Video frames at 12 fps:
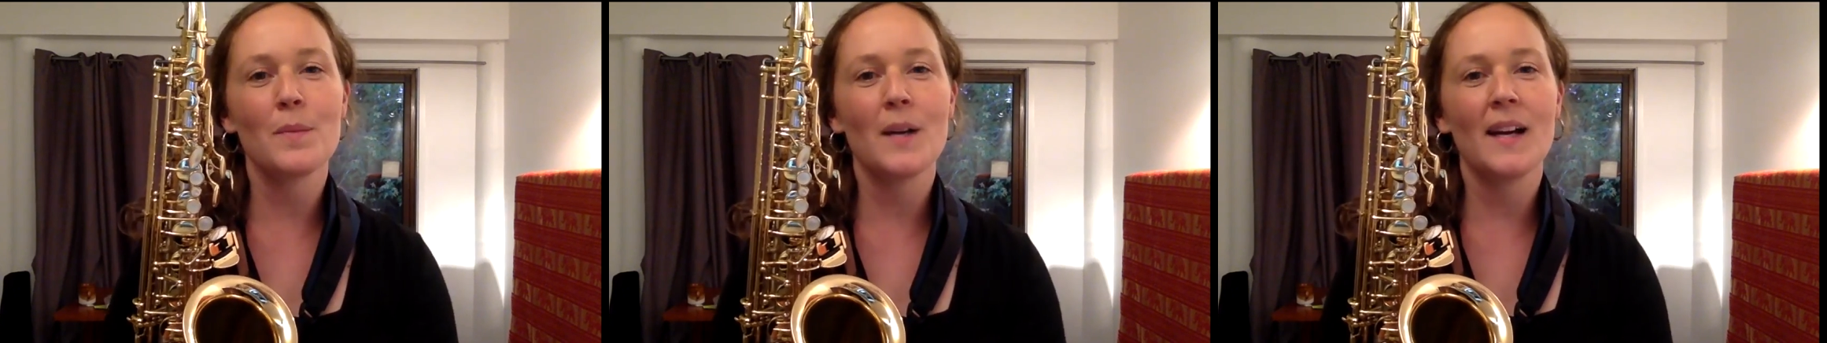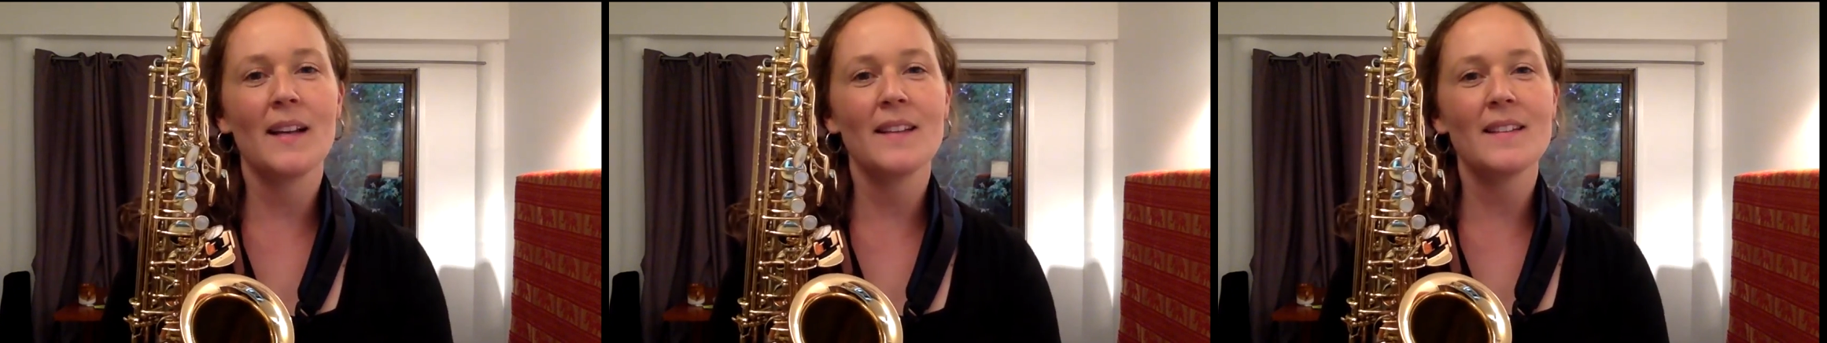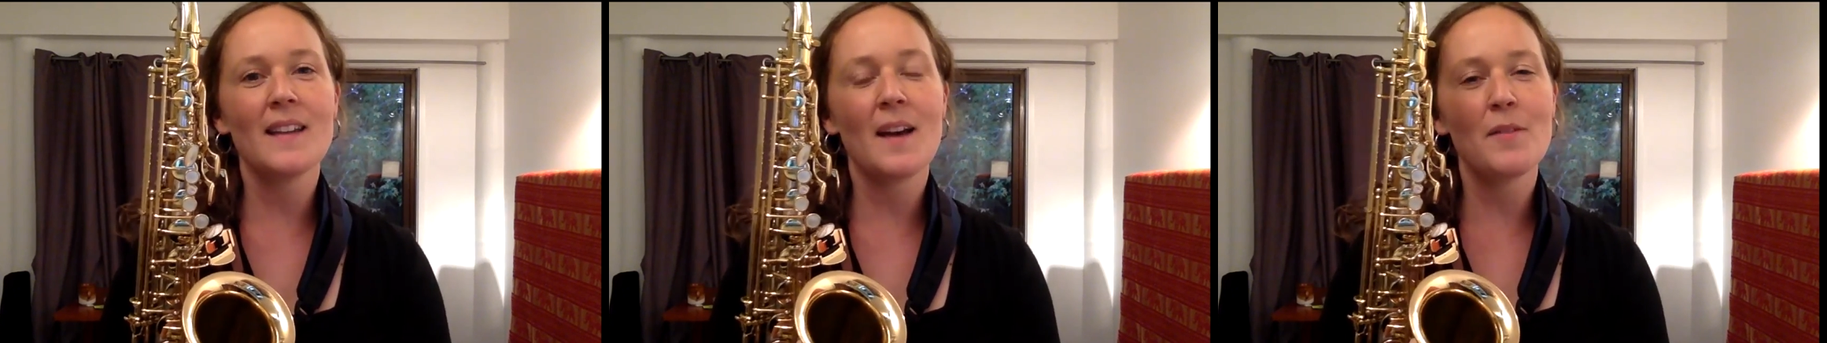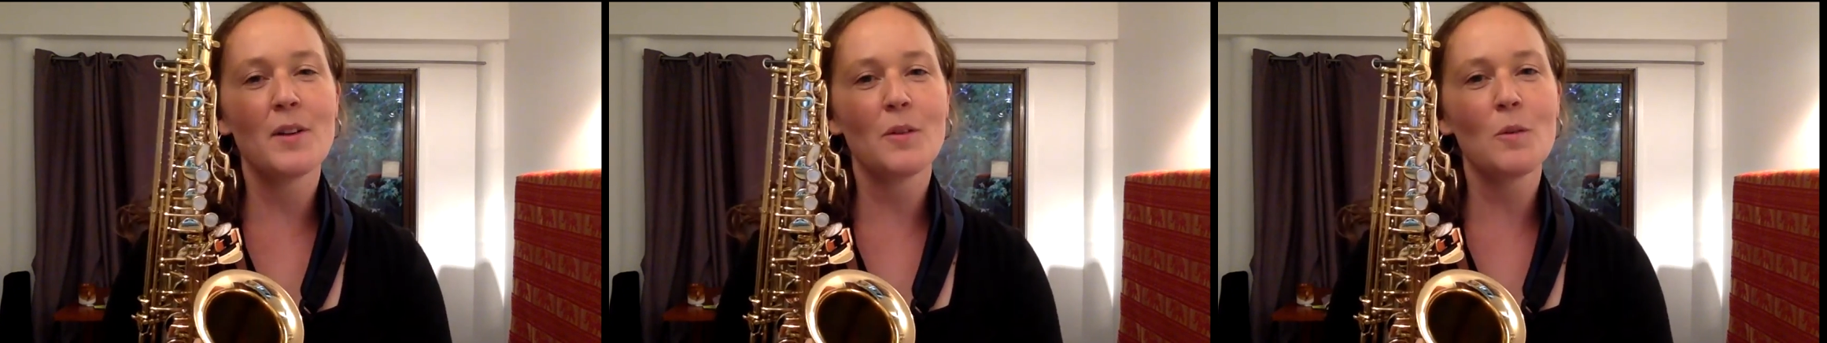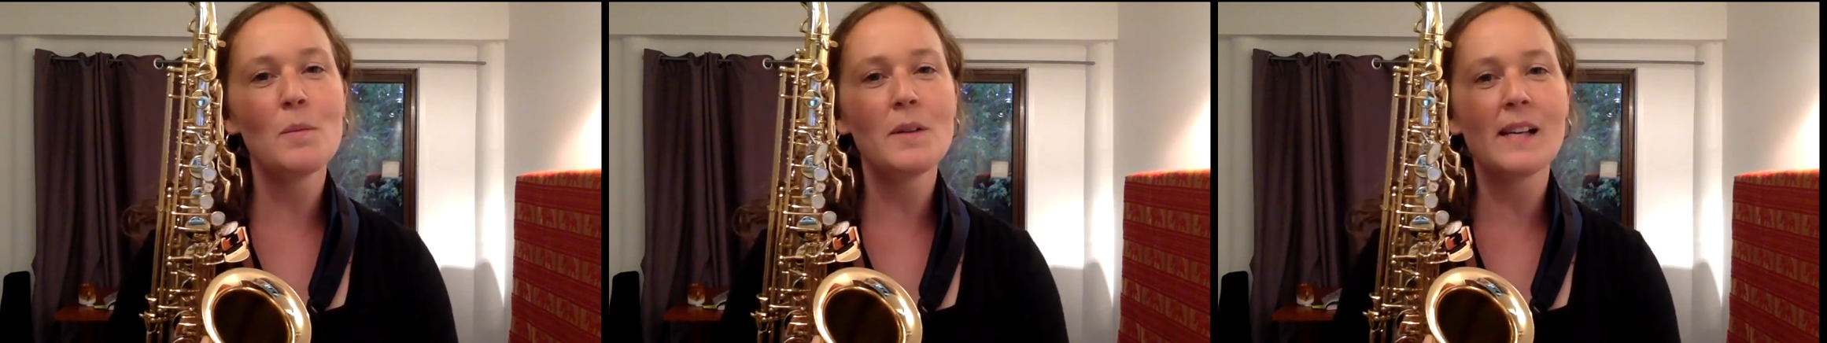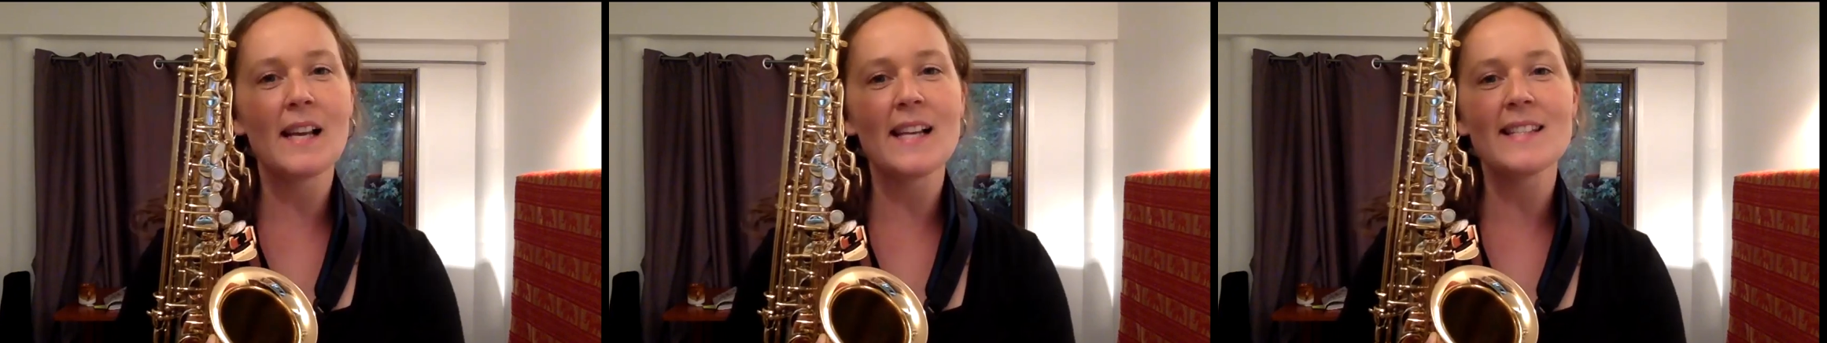and having normal
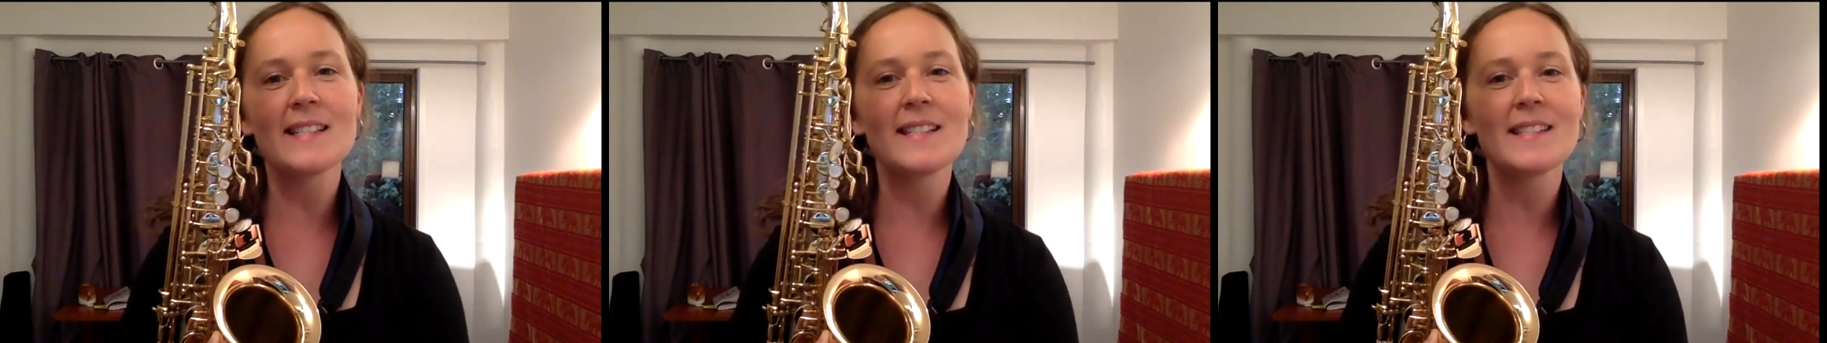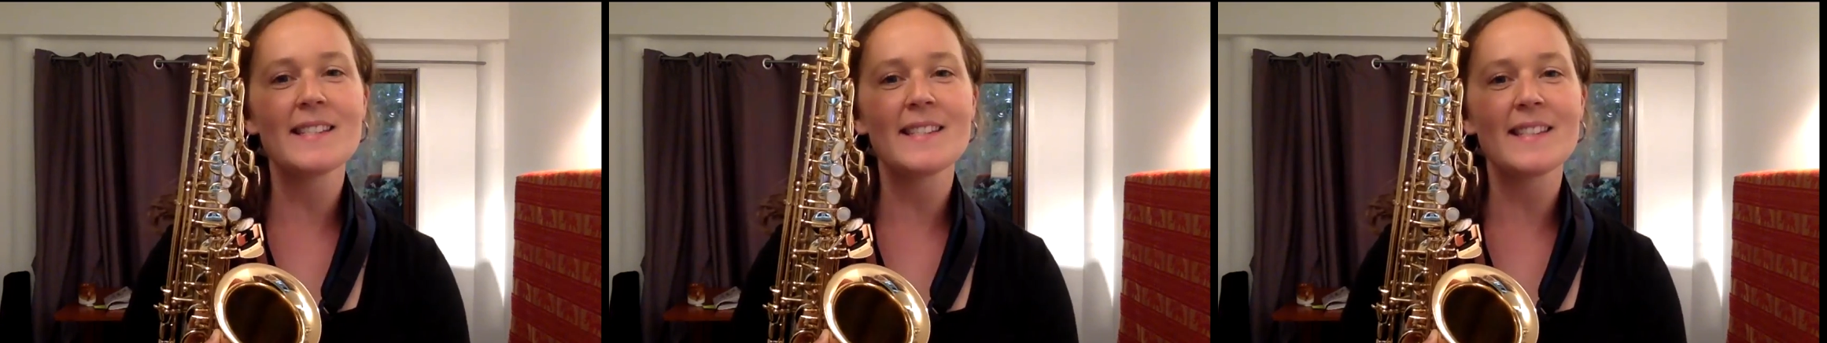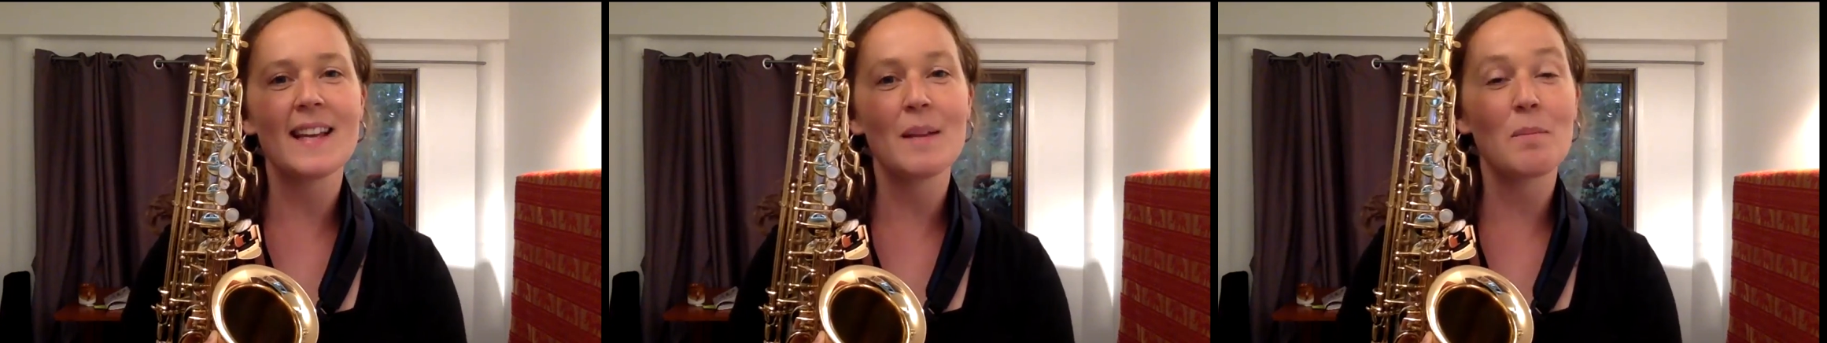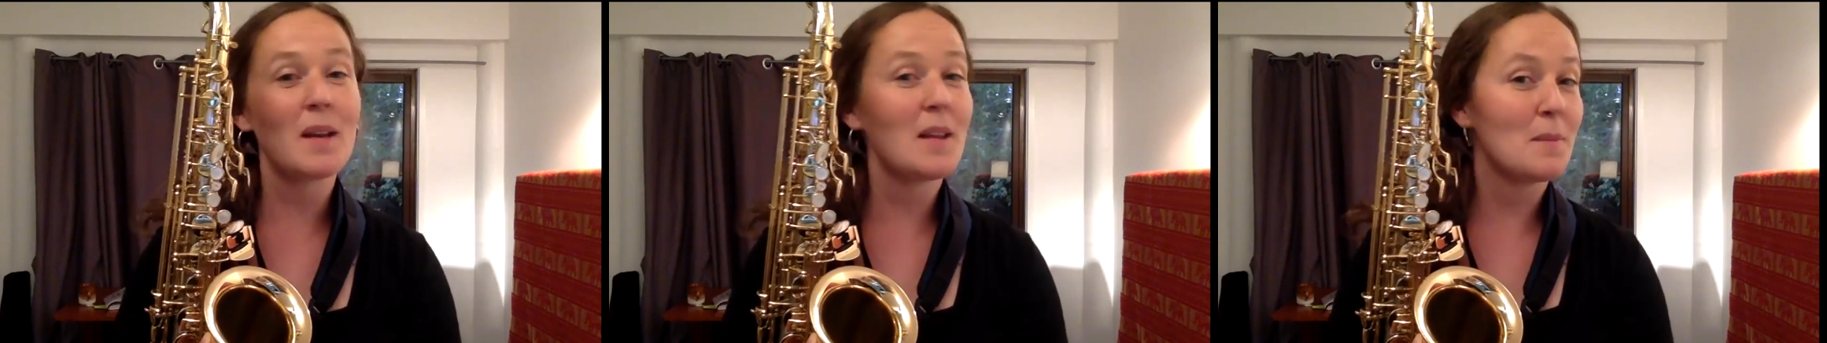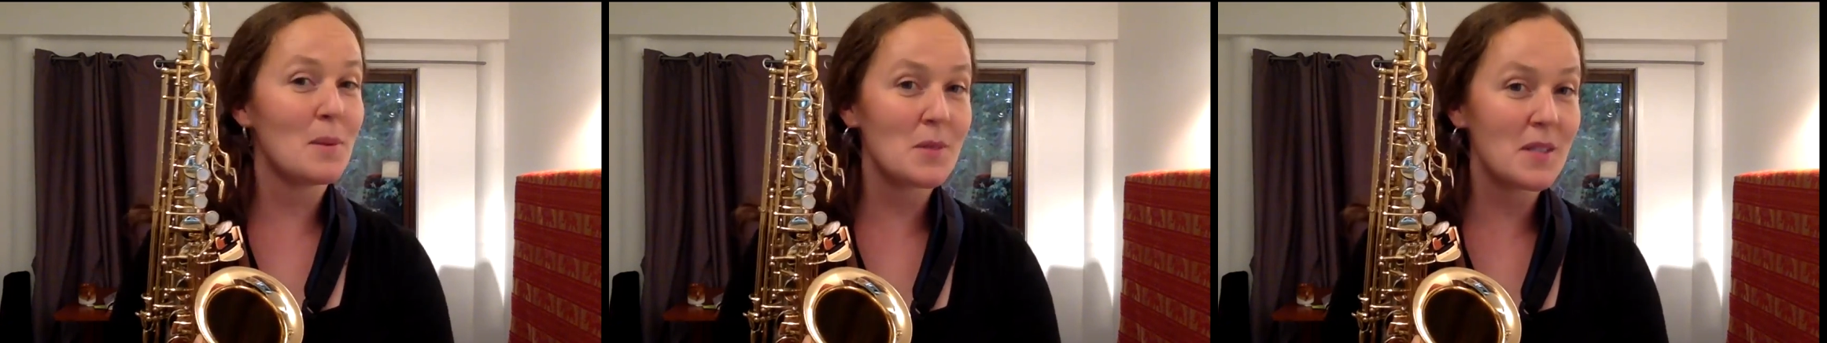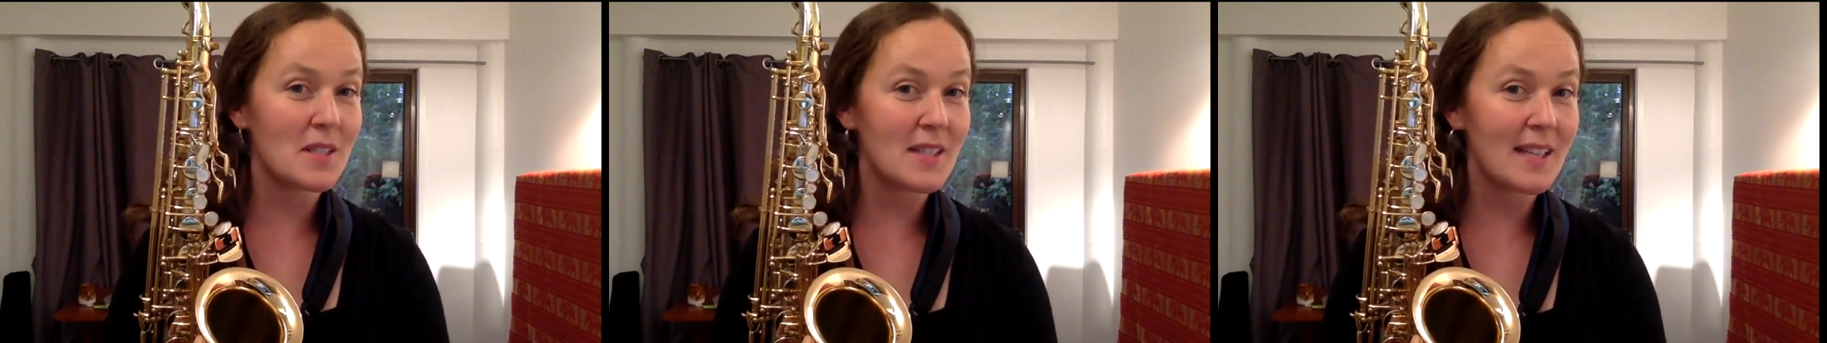classes and play
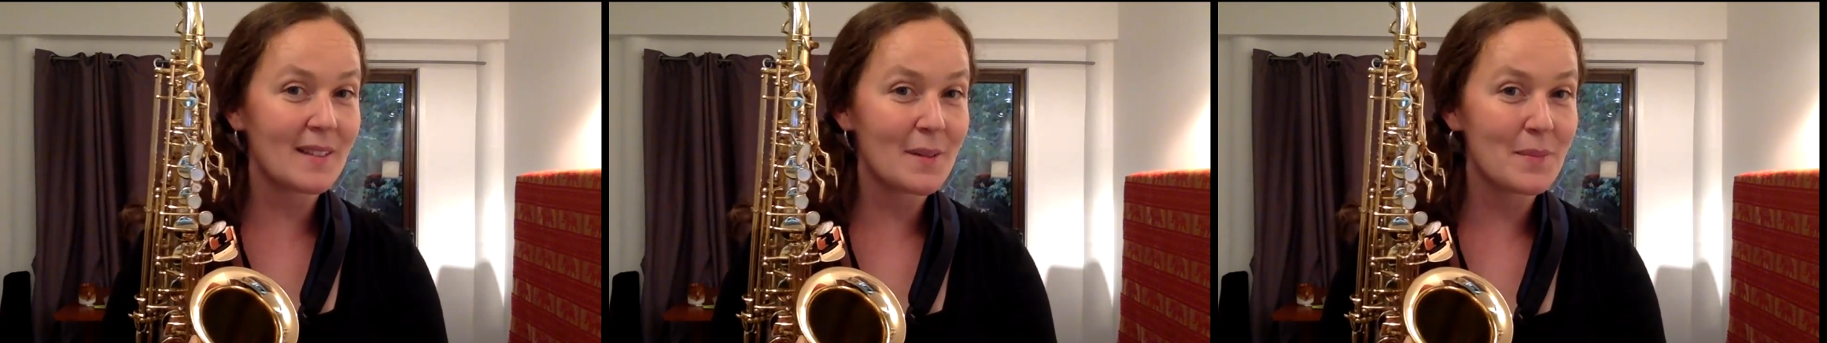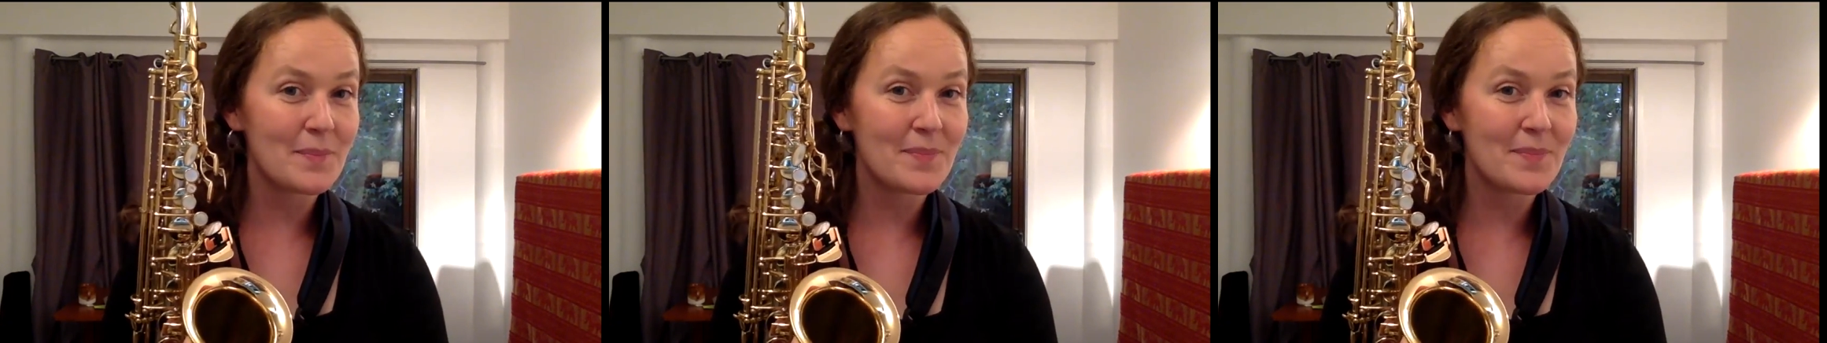music together.